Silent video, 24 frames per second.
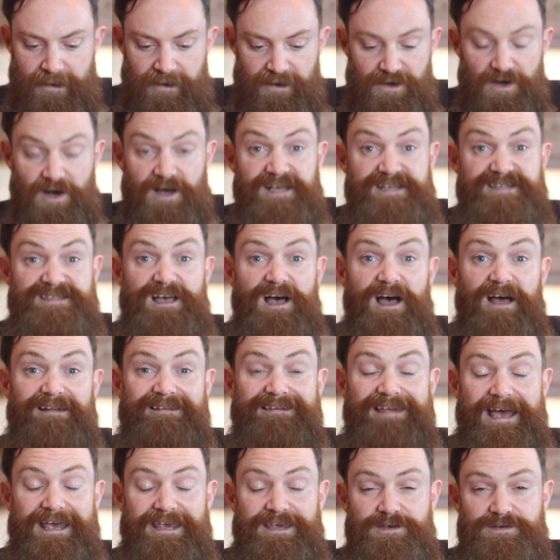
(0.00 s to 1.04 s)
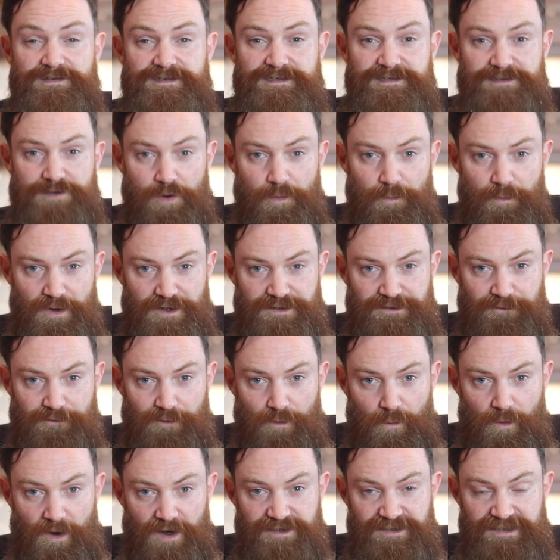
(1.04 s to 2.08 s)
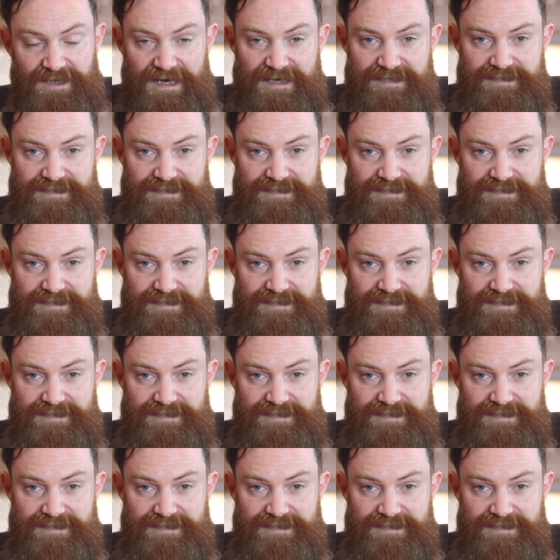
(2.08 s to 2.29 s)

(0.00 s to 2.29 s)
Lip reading: Guys, thank you so much for watching.